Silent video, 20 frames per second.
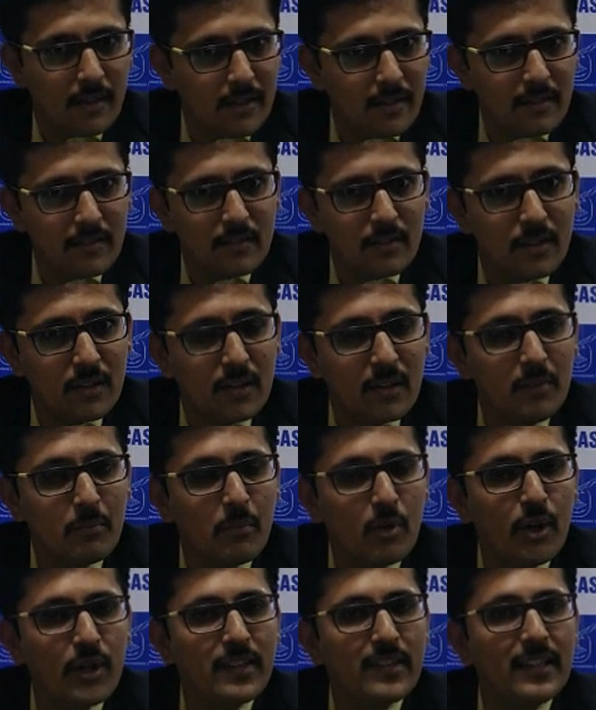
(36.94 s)
take certain
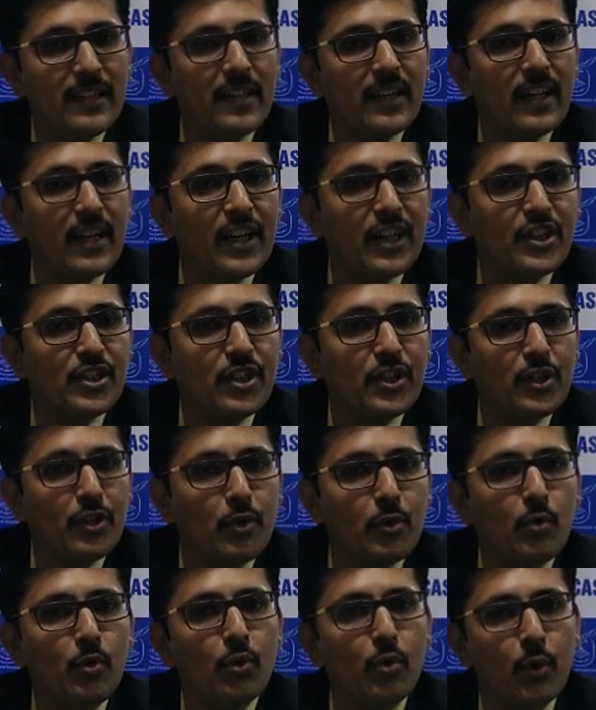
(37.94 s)
points in
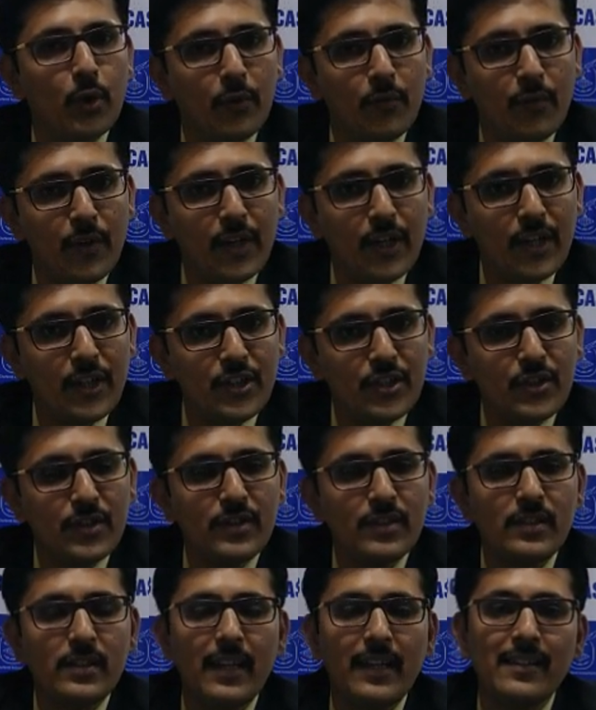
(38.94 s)
relation to
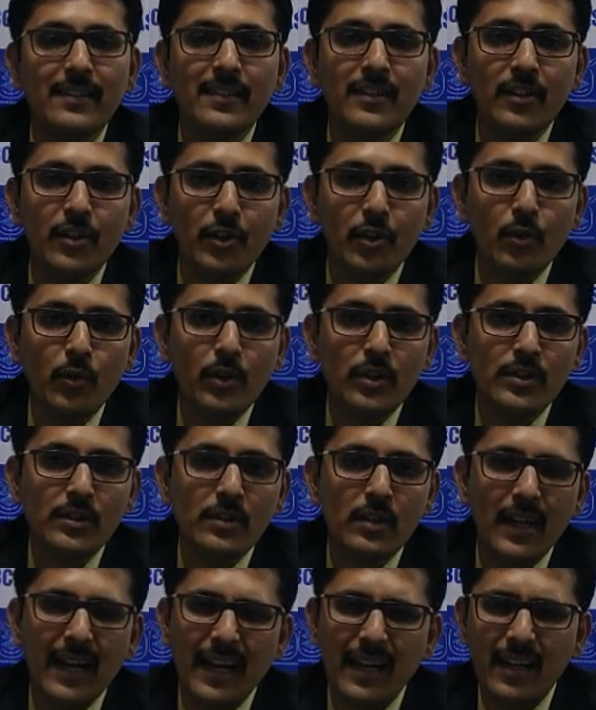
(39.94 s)
notifications and
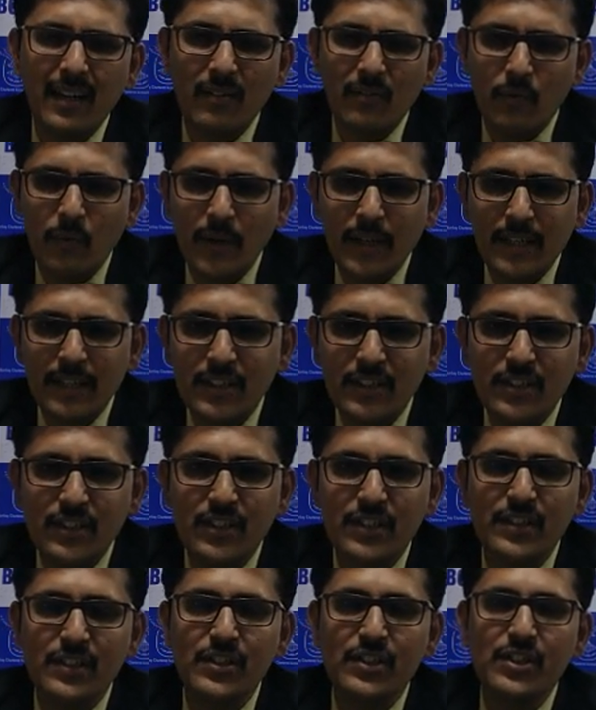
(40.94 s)
circulars and various
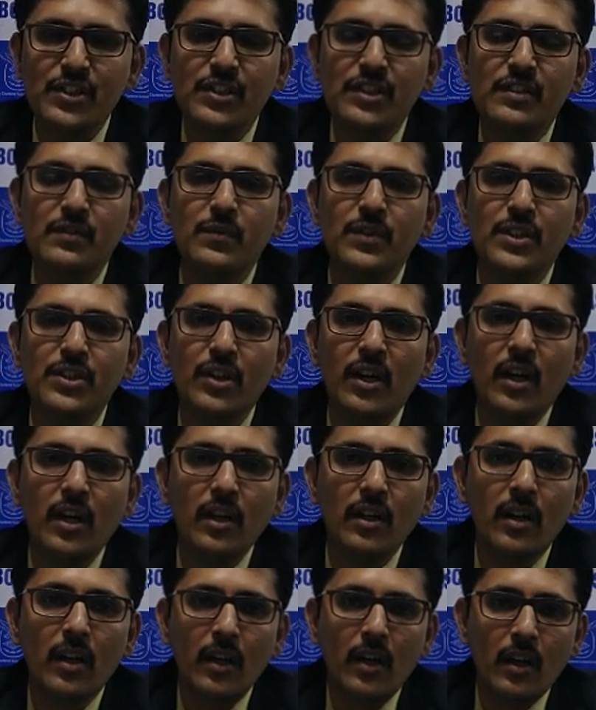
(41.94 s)
decisions which
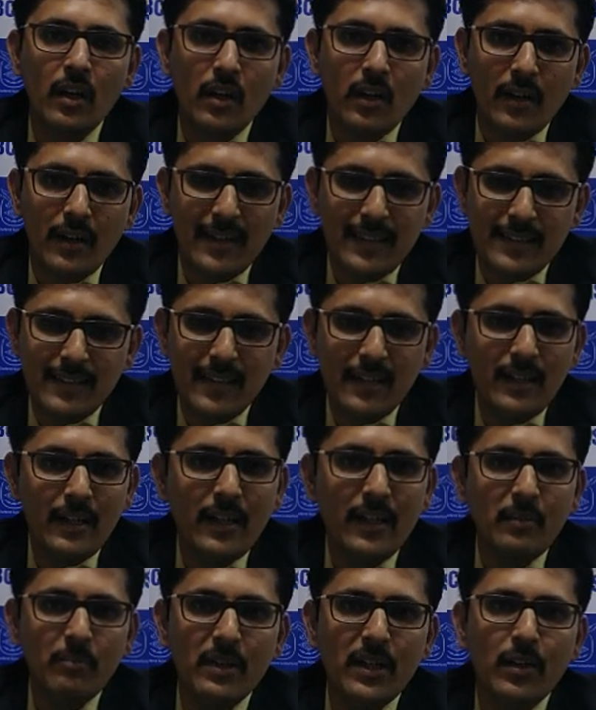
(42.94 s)
are
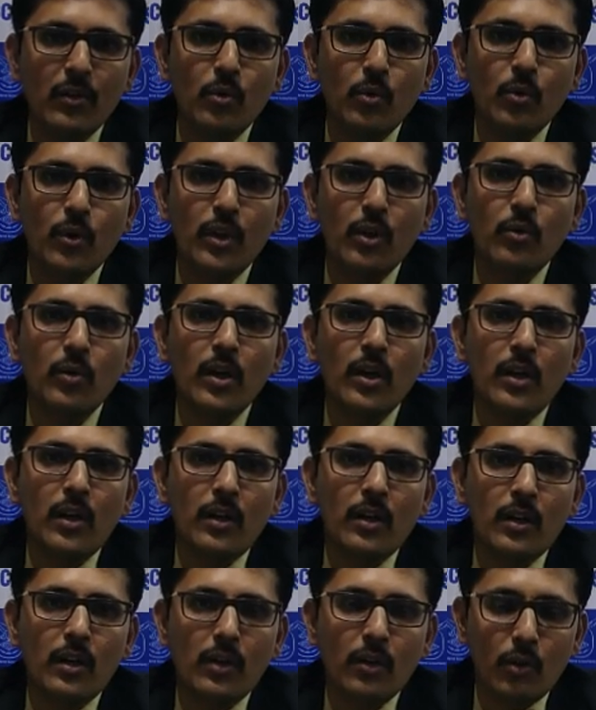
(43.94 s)
recently been
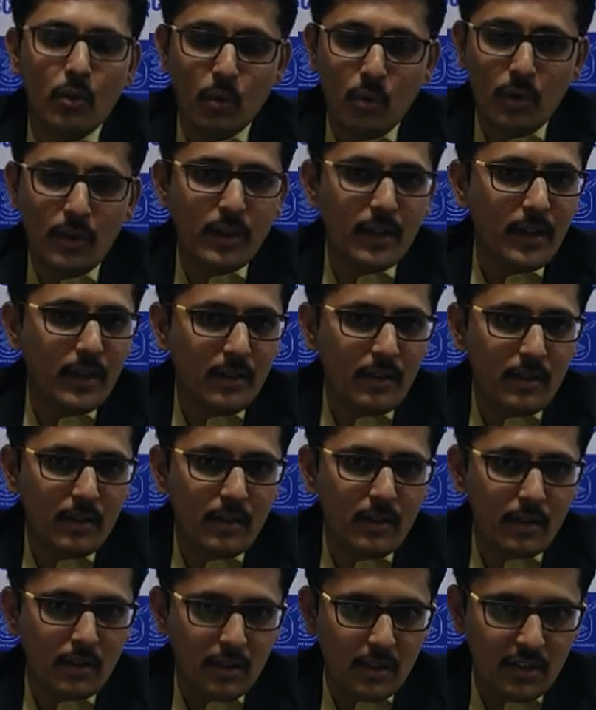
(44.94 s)
ruled
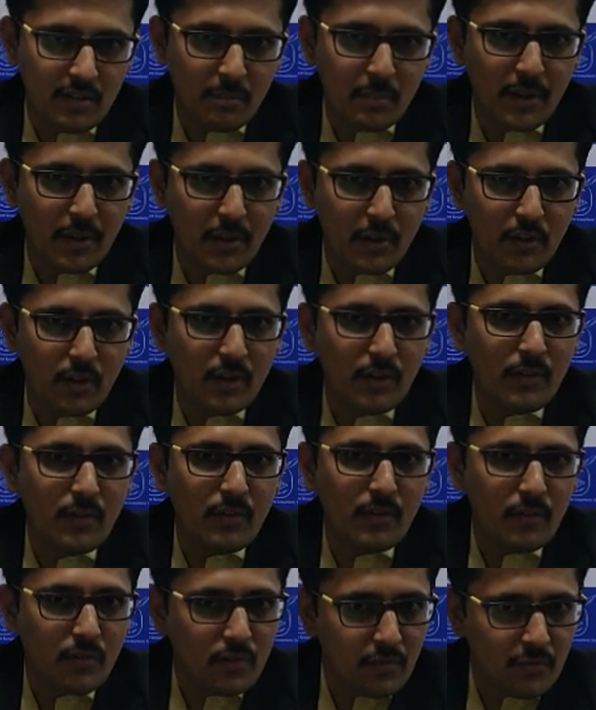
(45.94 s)
in this particular
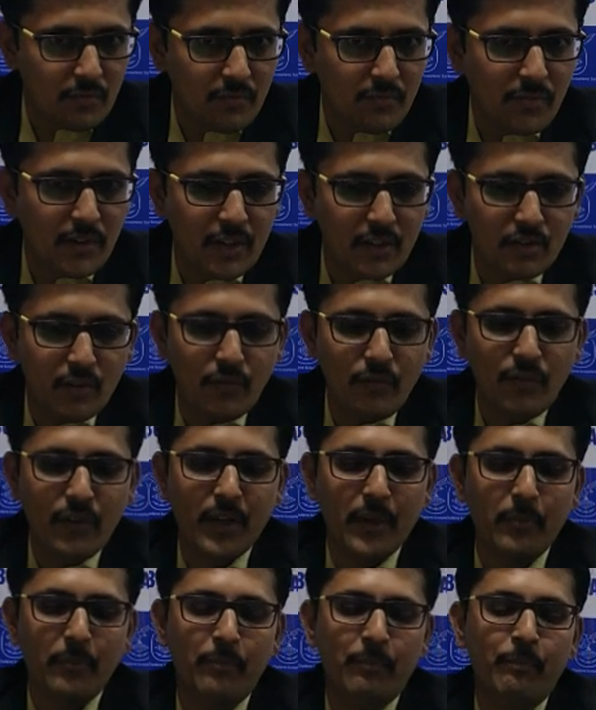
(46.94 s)
phase of
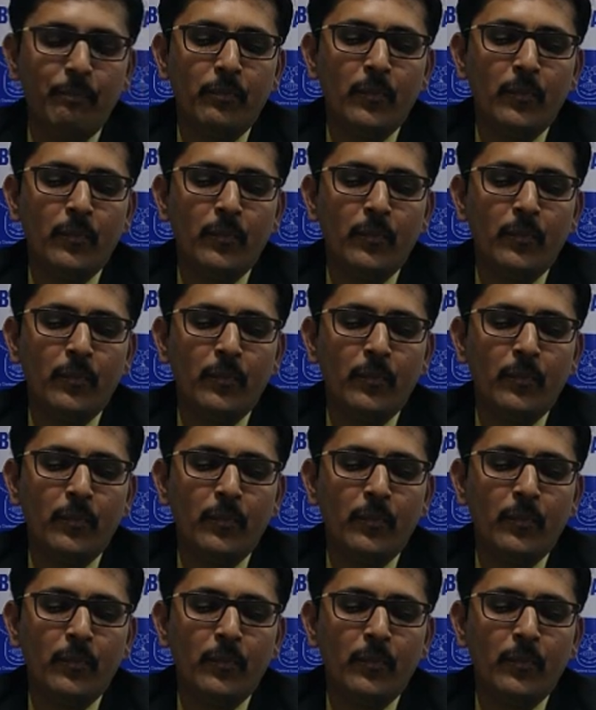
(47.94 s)
time.